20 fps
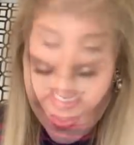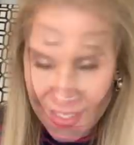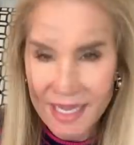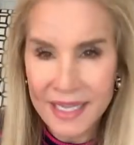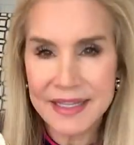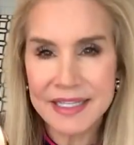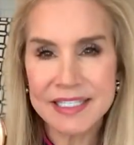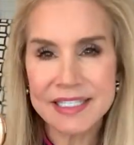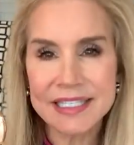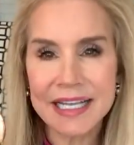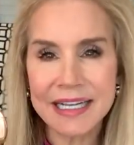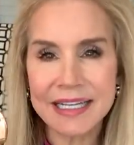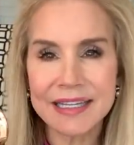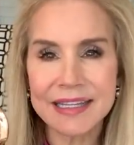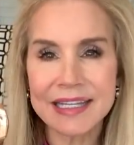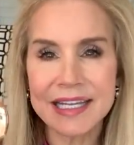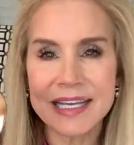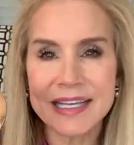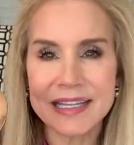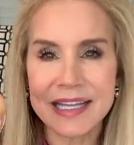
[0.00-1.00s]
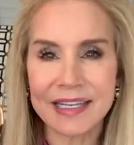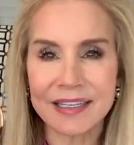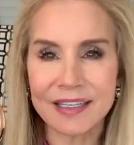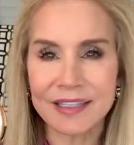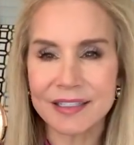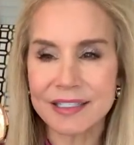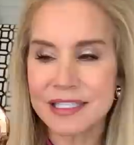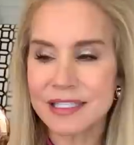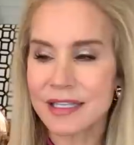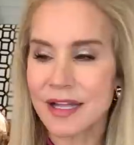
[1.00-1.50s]
And the second thing in that
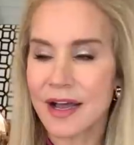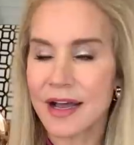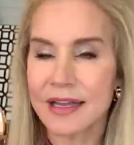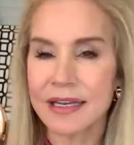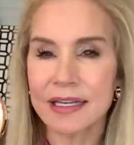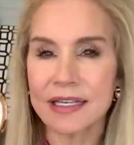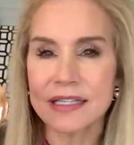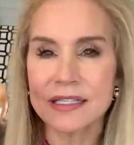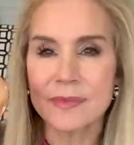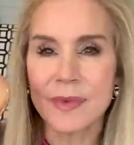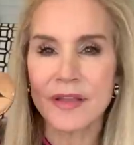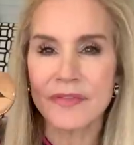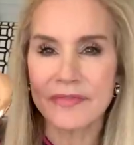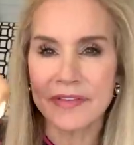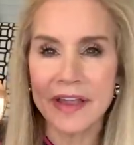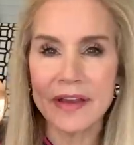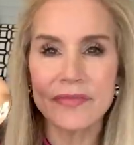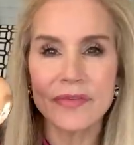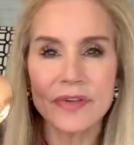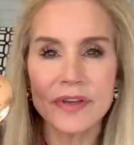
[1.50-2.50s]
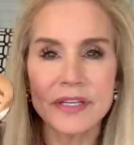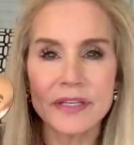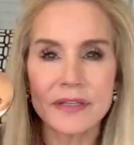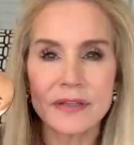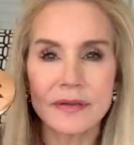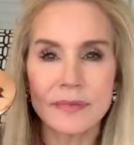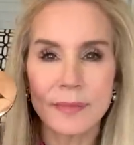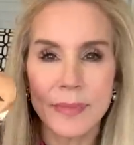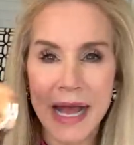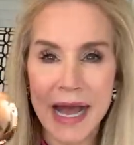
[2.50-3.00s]
little slot is my
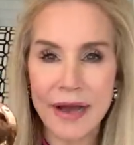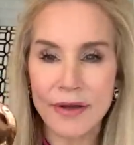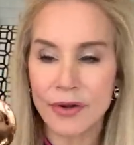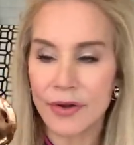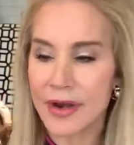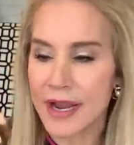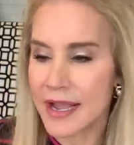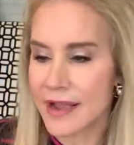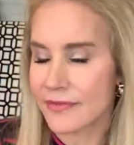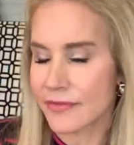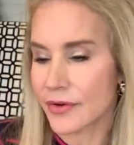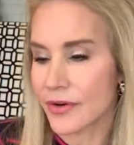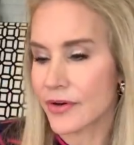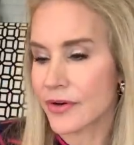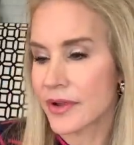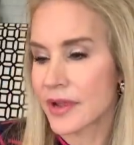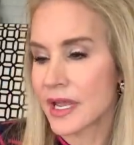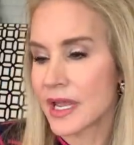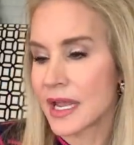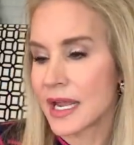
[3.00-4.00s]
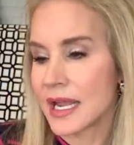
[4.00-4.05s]
favorite powder ever.